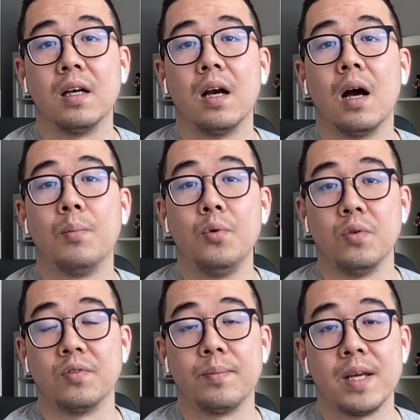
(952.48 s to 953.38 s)
a
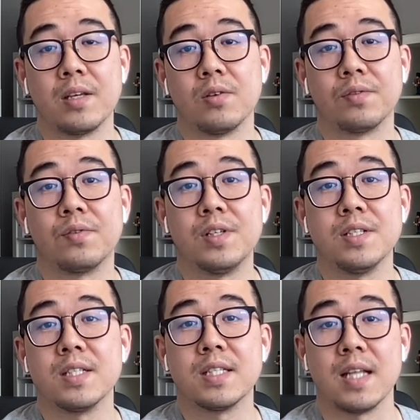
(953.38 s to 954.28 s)
move, making your
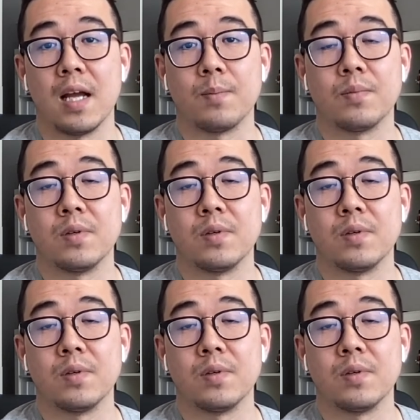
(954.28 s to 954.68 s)
first step.